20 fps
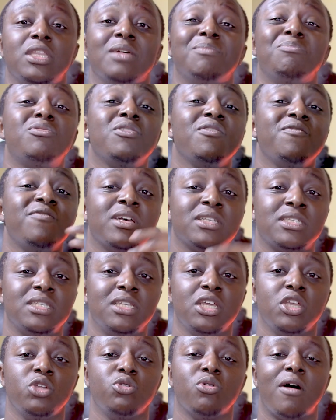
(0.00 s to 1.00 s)
the previous
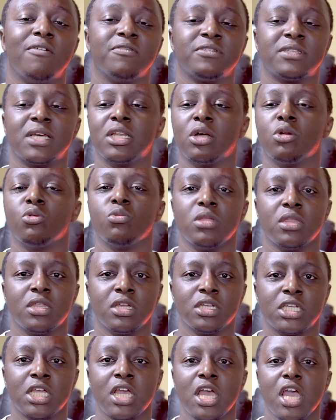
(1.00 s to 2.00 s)
day you have sat down with
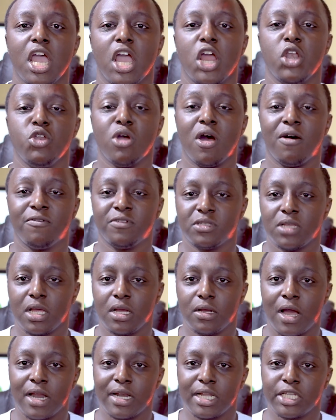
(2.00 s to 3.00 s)
it and you have
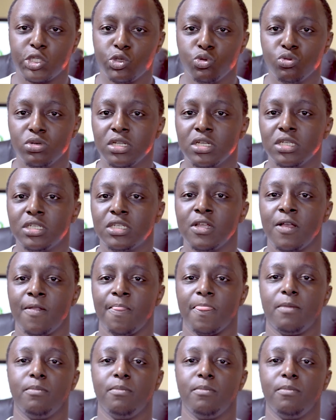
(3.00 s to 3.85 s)
understood it,